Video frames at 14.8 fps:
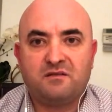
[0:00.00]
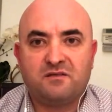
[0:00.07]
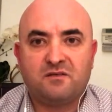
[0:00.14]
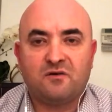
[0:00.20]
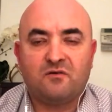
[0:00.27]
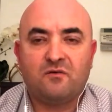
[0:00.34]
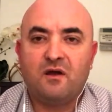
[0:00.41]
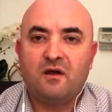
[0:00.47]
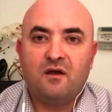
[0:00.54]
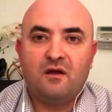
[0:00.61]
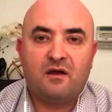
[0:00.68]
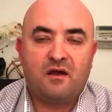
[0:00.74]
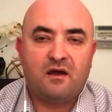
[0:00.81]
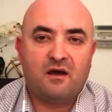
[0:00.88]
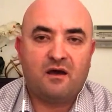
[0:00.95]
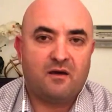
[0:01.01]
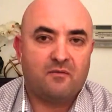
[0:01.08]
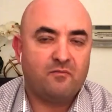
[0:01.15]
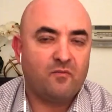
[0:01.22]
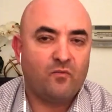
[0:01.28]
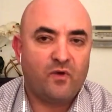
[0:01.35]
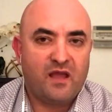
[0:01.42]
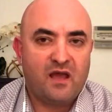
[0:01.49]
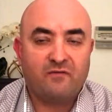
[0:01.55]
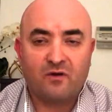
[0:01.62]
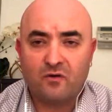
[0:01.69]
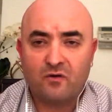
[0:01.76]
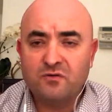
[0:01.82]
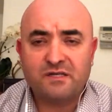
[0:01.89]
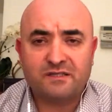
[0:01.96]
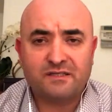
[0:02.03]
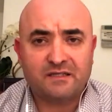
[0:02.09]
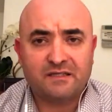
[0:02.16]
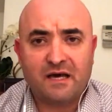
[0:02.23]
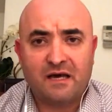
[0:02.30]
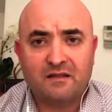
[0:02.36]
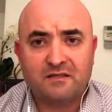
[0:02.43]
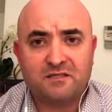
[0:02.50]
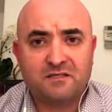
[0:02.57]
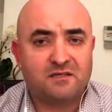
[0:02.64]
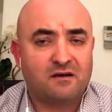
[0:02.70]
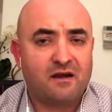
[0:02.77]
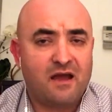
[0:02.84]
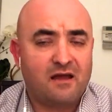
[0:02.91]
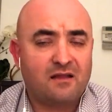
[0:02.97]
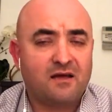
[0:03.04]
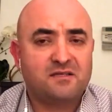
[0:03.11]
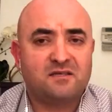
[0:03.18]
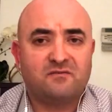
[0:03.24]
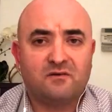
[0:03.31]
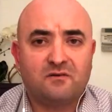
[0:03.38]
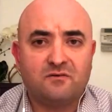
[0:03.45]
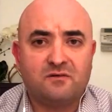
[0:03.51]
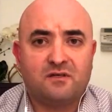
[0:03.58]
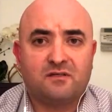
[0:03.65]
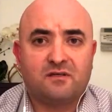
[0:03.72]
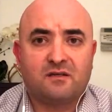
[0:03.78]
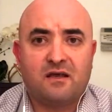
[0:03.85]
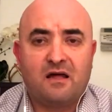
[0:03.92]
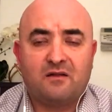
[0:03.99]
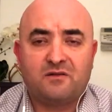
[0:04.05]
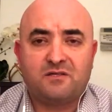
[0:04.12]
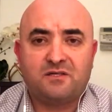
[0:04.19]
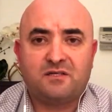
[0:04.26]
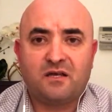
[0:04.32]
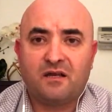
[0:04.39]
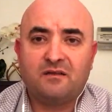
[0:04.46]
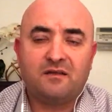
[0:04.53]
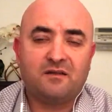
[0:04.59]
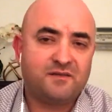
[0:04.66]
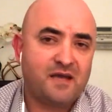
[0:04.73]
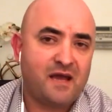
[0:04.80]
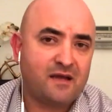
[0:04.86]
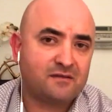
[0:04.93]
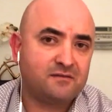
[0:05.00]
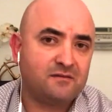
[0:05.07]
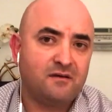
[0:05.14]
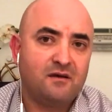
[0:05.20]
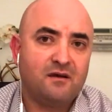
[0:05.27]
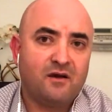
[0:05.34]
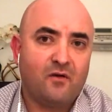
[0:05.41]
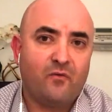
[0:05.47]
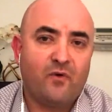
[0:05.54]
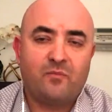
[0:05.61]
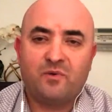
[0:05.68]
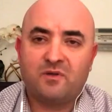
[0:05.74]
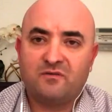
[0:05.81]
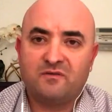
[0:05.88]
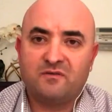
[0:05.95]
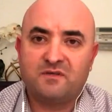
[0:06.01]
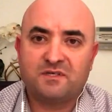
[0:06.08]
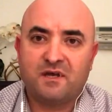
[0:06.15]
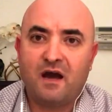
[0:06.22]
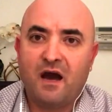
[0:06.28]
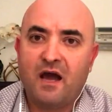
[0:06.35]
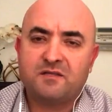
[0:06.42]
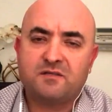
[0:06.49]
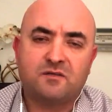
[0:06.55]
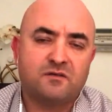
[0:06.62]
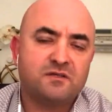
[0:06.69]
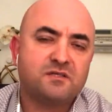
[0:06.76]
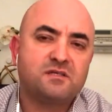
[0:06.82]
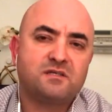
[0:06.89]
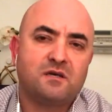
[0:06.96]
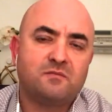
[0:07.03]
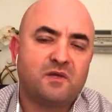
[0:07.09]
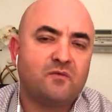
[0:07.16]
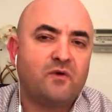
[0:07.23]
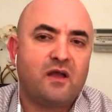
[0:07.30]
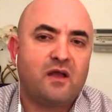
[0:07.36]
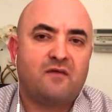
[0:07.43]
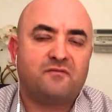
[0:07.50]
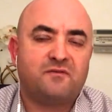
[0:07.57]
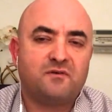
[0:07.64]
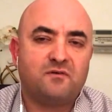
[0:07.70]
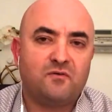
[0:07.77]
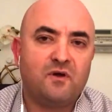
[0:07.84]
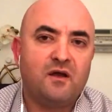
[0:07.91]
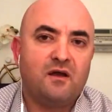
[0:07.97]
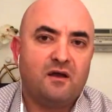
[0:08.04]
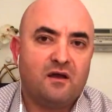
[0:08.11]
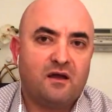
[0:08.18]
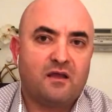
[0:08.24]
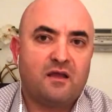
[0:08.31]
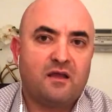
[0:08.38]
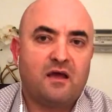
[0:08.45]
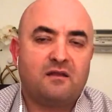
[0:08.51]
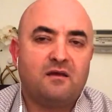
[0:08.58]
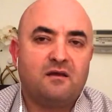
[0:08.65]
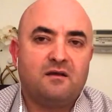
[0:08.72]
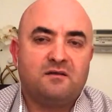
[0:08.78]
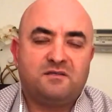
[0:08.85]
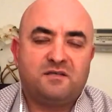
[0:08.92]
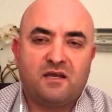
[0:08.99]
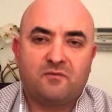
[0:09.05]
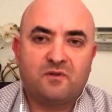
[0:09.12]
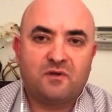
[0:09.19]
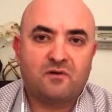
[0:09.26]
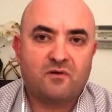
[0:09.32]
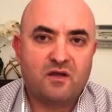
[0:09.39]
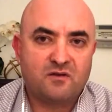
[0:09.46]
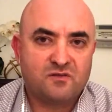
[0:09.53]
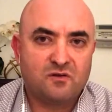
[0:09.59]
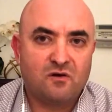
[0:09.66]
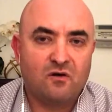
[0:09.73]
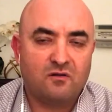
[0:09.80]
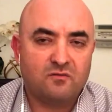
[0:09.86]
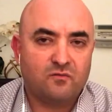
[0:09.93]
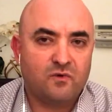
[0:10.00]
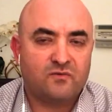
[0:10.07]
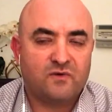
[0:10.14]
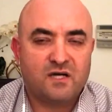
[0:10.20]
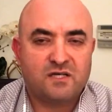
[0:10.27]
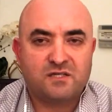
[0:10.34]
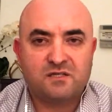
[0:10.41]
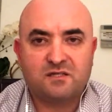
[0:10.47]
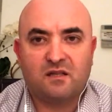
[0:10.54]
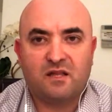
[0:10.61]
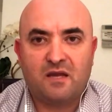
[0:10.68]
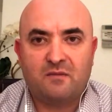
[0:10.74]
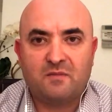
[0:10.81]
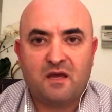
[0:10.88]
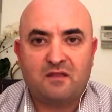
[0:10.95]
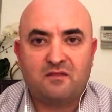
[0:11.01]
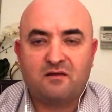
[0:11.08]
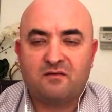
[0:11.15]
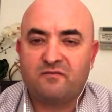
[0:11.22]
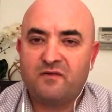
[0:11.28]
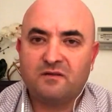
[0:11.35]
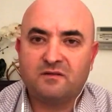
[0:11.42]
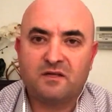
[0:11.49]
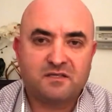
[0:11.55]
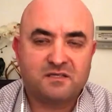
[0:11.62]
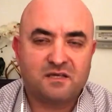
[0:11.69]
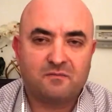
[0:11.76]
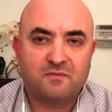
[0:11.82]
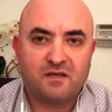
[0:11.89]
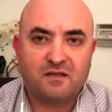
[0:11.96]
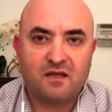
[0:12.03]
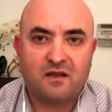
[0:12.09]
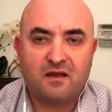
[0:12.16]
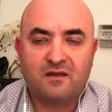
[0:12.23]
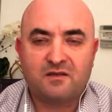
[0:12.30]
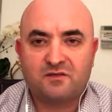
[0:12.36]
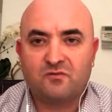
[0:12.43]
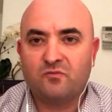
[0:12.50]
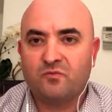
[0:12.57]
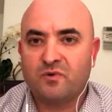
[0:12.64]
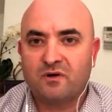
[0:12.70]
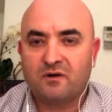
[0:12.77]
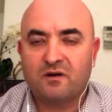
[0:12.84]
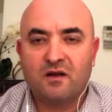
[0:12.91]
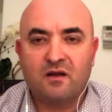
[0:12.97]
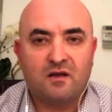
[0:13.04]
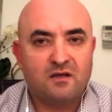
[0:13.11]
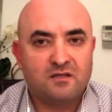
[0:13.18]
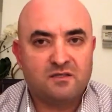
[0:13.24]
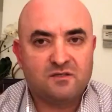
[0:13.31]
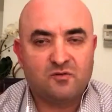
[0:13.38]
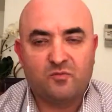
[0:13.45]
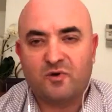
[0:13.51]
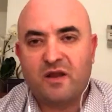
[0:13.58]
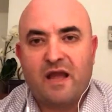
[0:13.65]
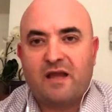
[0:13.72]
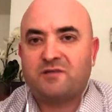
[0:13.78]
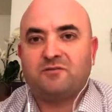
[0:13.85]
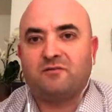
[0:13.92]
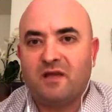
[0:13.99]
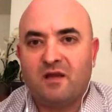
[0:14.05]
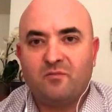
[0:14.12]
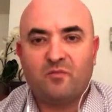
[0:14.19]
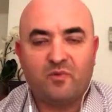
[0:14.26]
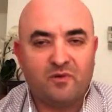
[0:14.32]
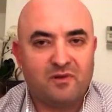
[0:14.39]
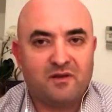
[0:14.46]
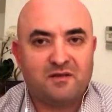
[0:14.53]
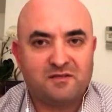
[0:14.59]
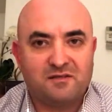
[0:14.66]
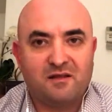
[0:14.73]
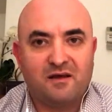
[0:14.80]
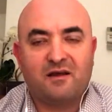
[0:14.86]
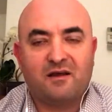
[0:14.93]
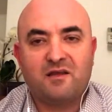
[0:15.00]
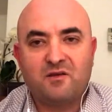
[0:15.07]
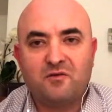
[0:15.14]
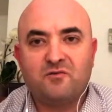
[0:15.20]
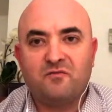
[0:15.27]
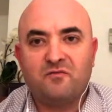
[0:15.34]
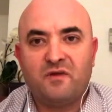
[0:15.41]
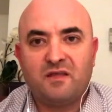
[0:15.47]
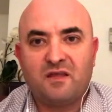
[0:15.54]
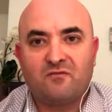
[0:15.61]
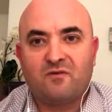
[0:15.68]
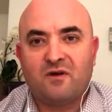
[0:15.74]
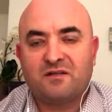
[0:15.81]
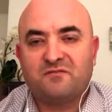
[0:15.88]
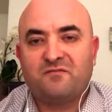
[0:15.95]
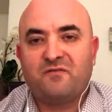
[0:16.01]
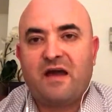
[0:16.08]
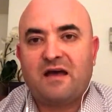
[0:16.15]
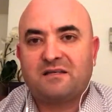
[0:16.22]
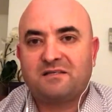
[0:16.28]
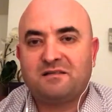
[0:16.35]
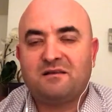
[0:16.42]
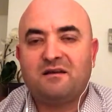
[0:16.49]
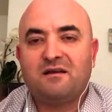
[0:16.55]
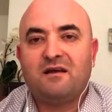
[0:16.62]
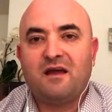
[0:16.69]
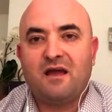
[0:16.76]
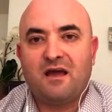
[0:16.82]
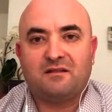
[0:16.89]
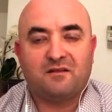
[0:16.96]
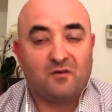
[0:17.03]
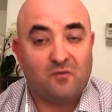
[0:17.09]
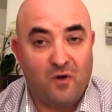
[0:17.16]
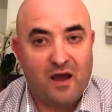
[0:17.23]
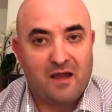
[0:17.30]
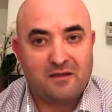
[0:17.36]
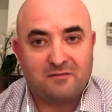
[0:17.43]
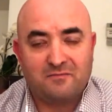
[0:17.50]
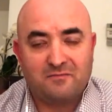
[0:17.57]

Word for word: So uh, we have acoustic technologies, our allies have acoustic technologies that can detect a weapon of this kind. So this is something we have to, again, take with a grain of salt when Russians claim that they're fielding something that has super supernatural capabilities like a UUV that runs fast and quiet.